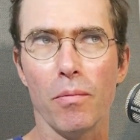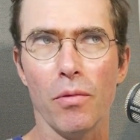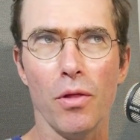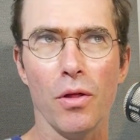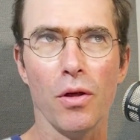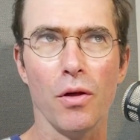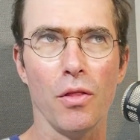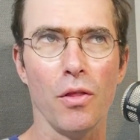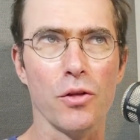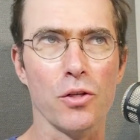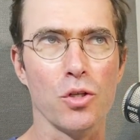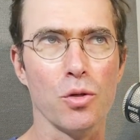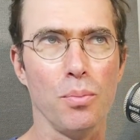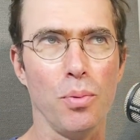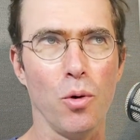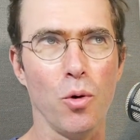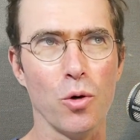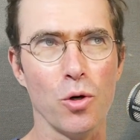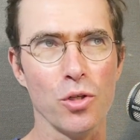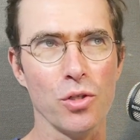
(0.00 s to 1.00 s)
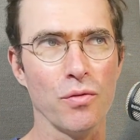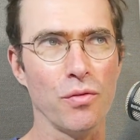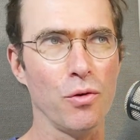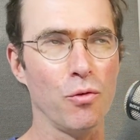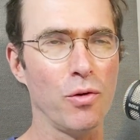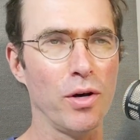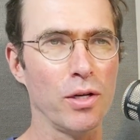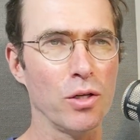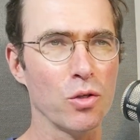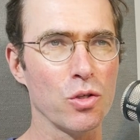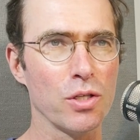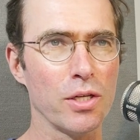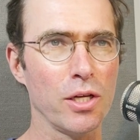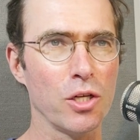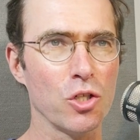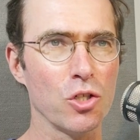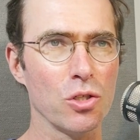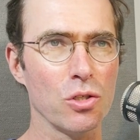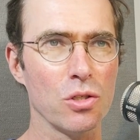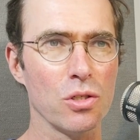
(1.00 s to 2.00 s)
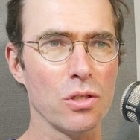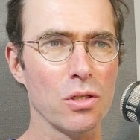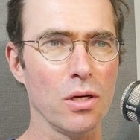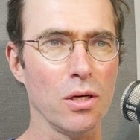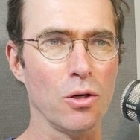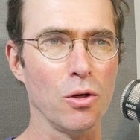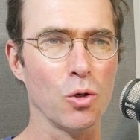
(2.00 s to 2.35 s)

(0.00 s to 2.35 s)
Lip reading: the supporters of the radio stations are